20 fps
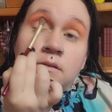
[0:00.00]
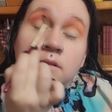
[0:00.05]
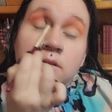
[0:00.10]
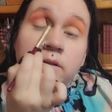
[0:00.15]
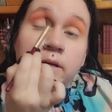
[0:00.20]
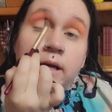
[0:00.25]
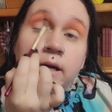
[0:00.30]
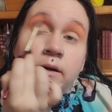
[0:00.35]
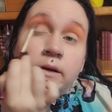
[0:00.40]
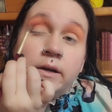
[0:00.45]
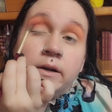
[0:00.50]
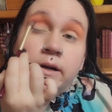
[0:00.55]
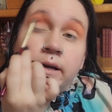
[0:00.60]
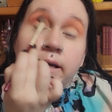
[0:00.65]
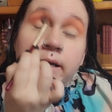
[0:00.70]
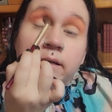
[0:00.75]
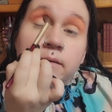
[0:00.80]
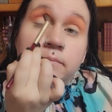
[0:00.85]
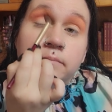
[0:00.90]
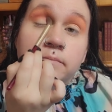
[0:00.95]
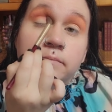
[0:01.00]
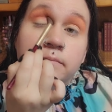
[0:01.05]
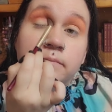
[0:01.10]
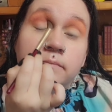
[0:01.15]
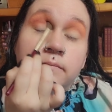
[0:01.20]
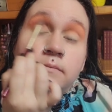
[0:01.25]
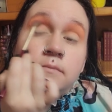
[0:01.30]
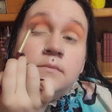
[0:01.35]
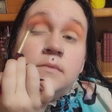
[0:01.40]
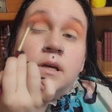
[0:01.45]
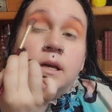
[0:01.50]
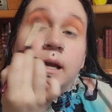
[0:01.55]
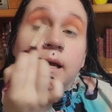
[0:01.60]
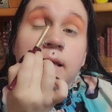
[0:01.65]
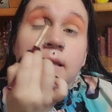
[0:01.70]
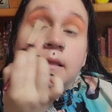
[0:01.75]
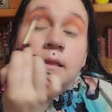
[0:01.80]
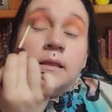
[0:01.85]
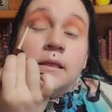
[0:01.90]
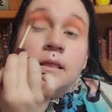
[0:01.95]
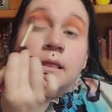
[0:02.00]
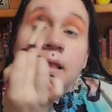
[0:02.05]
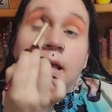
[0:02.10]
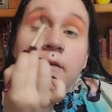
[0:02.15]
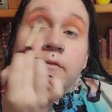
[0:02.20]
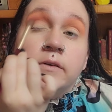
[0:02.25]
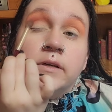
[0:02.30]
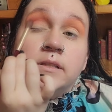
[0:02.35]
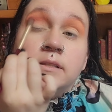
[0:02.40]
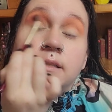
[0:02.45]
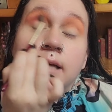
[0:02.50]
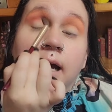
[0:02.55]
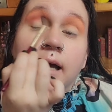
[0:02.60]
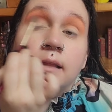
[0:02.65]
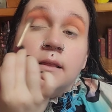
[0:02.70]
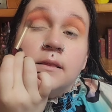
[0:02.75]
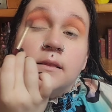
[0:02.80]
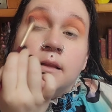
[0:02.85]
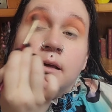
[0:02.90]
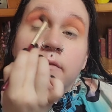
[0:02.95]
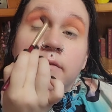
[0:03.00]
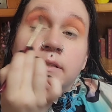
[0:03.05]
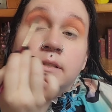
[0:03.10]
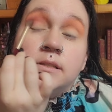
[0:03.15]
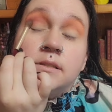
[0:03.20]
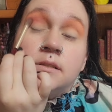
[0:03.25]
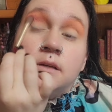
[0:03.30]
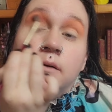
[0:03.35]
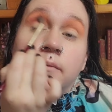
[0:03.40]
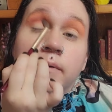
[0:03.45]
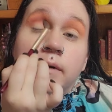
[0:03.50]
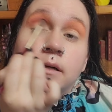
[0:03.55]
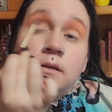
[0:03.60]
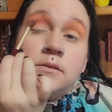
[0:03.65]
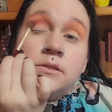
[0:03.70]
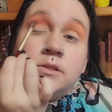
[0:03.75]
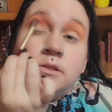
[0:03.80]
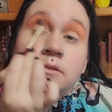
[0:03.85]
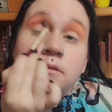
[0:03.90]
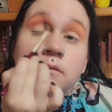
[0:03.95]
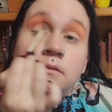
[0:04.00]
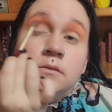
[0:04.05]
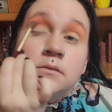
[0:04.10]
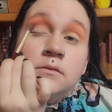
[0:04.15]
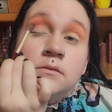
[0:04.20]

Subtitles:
So now here I am, and I love it. I love it so much.